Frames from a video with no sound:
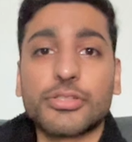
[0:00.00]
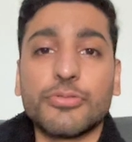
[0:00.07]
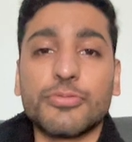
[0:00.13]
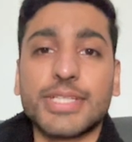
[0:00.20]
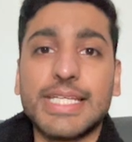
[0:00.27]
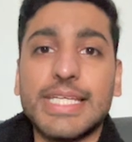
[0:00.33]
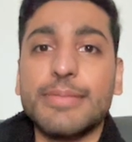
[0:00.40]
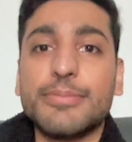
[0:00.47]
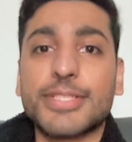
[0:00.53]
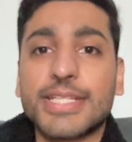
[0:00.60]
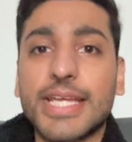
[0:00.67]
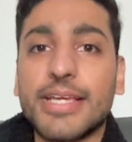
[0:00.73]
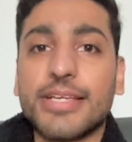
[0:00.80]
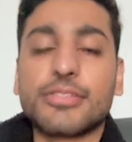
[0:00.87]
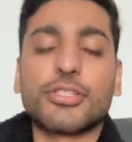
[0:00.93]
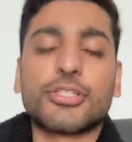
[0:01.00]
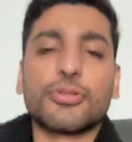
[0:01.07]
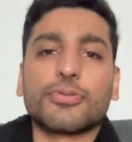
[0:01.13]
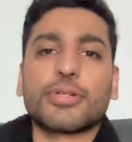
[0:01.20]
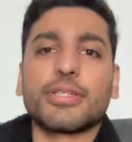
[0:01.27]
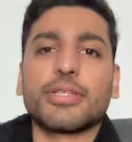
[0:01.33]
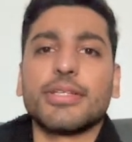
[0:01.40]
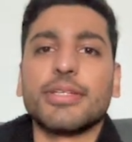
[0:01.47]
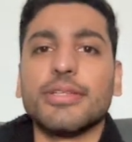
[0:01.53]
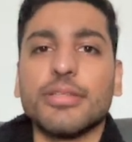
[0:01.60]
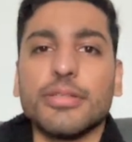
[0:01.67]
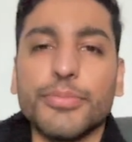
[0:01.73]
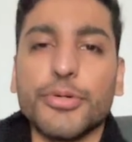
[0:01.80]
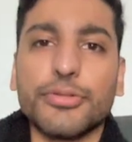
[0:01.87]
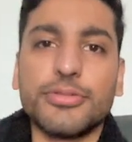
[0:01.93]
going to keep staying stuck in the
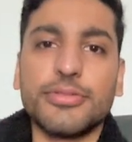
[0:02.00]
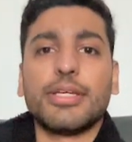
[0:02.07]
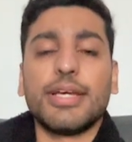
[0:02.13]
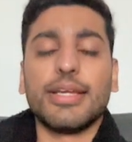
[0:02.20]
mud.